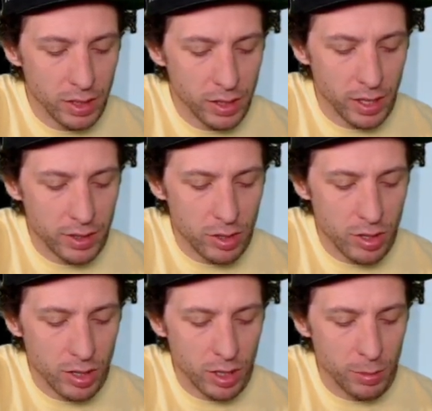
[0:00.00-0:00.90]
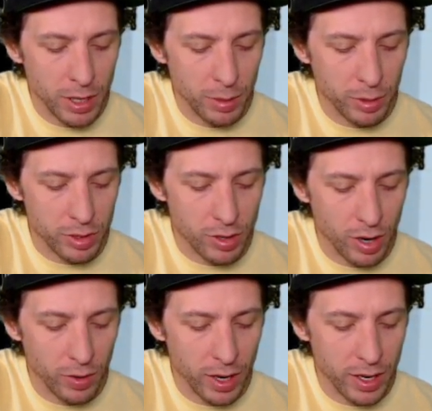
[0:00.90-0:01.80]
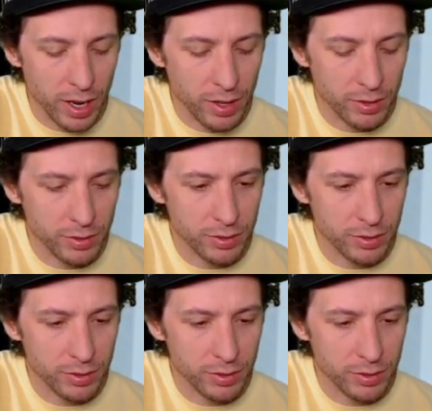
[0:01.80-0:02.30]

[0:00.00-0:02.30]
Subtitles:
That's who you're going to be able to draw right now.